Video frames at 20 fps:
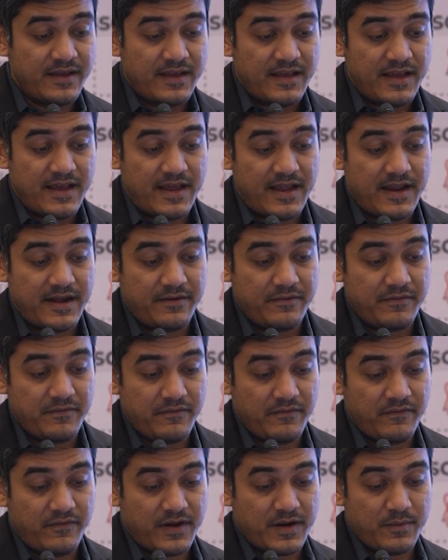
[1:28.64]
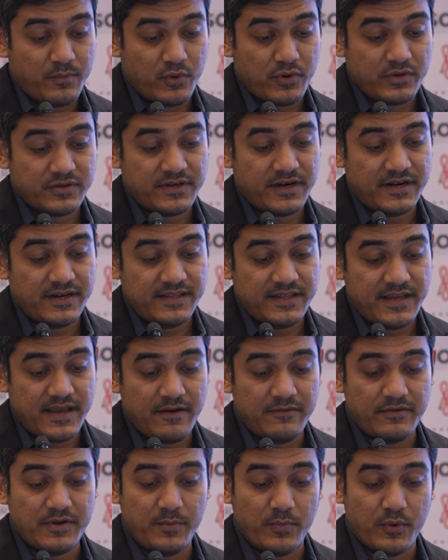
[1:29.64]
And one more study they
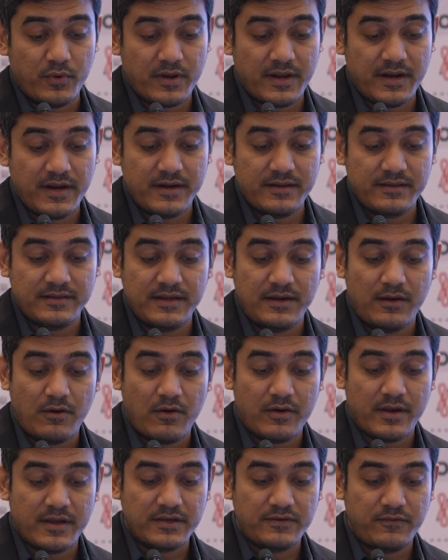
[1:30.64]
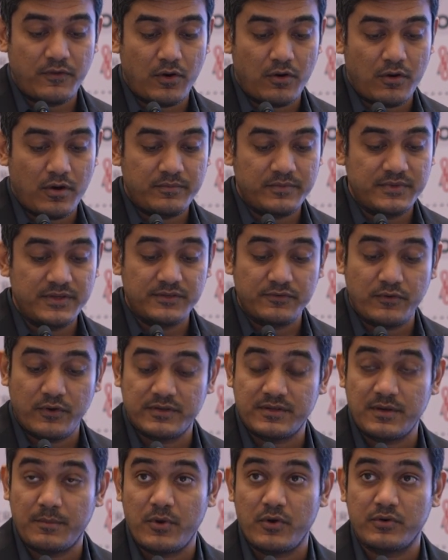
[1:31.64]
have reported the longest follow-up. This
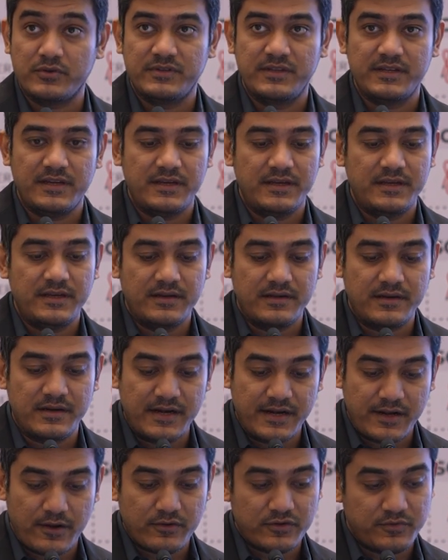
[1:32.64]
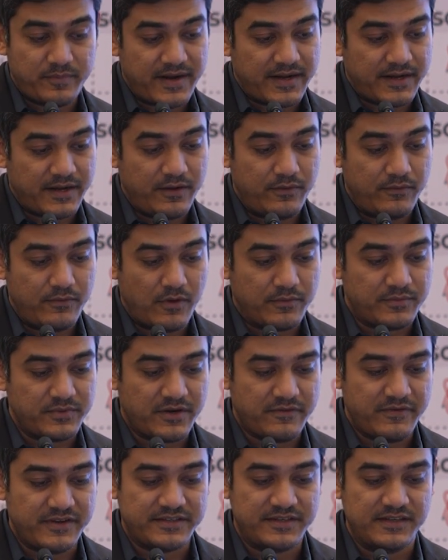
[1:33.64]
was amongst the retrospective
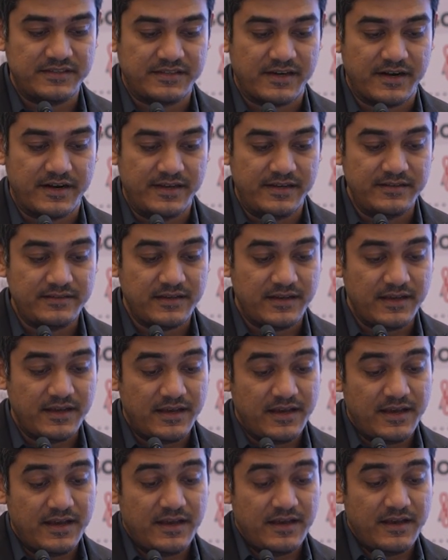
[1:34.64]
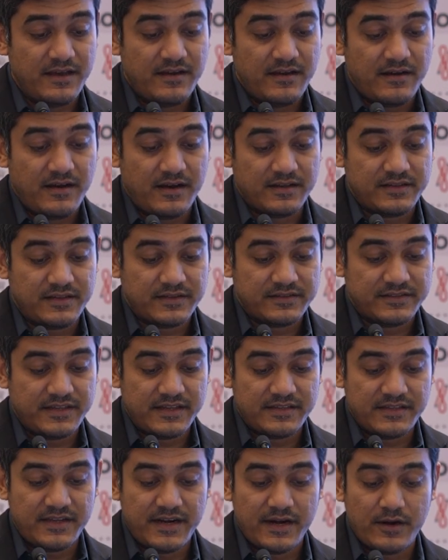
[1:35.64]
observational studies. A
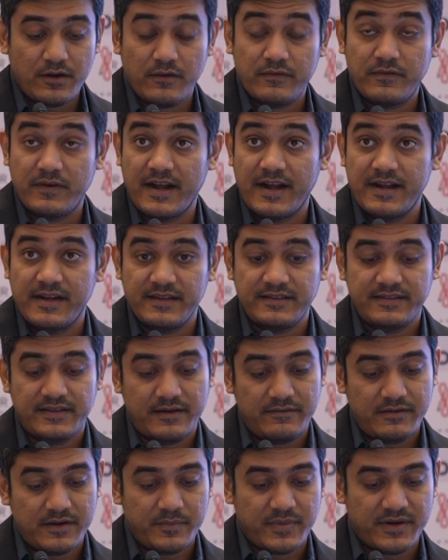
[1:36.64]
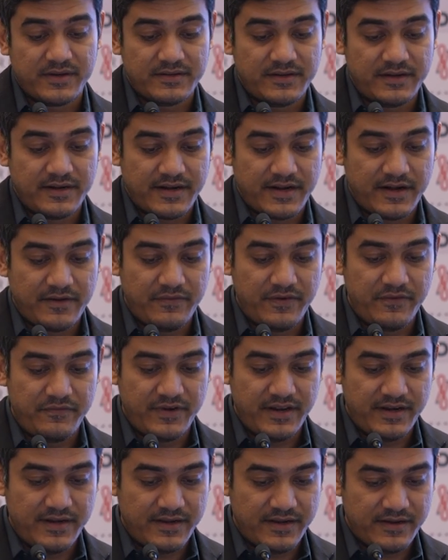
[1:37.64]
success rate of 97% at
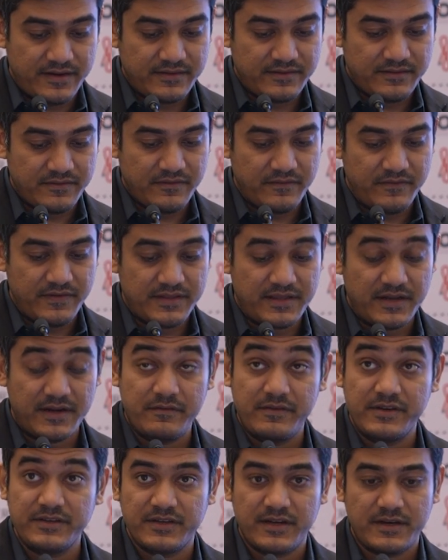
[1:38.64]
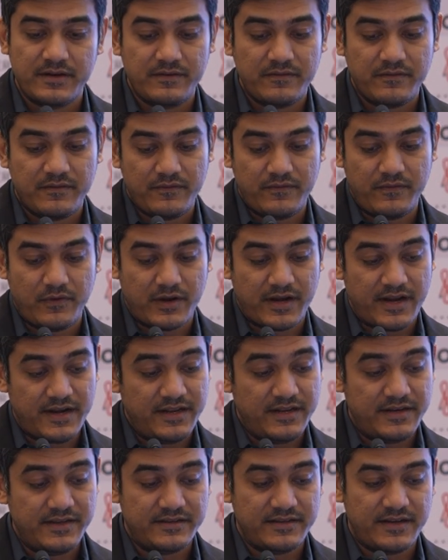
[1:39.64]
15 years with revision for
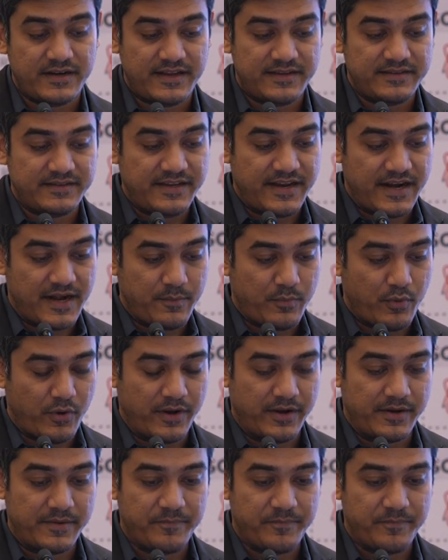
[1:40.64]
any reason as the endpoint.